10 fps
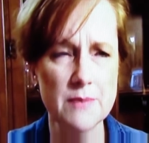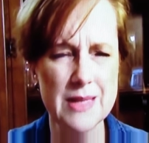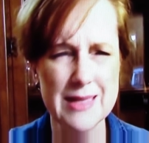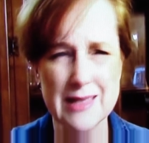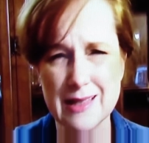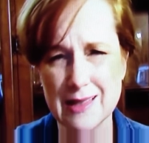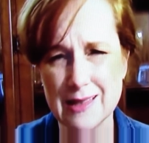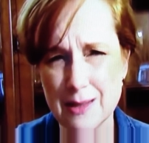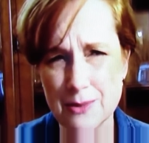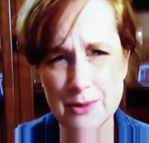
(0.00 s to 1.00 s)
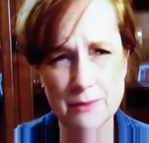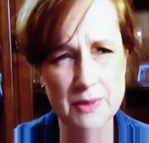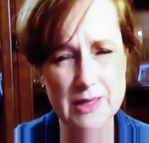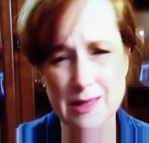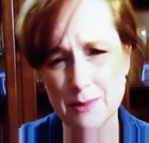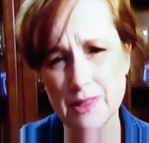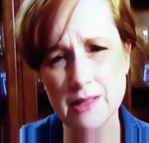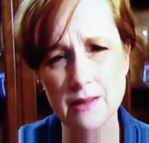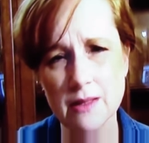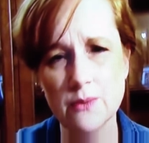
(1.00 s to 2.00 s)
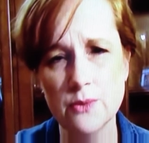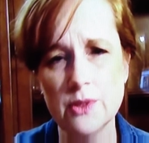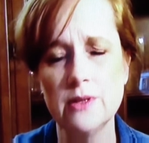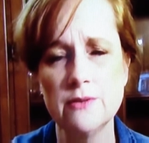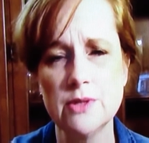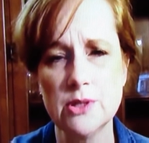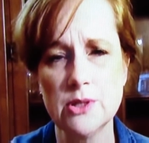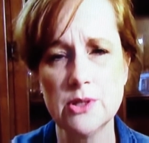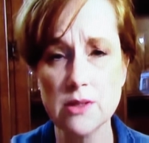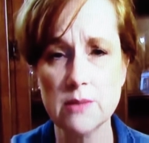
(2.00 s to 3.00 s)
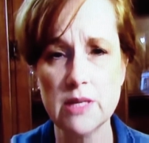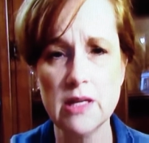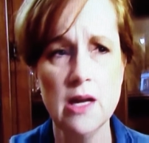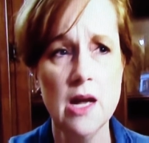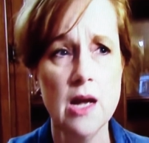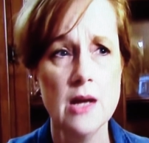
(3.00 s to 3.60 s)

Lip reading: because I think that would have been something that would have stood out to me.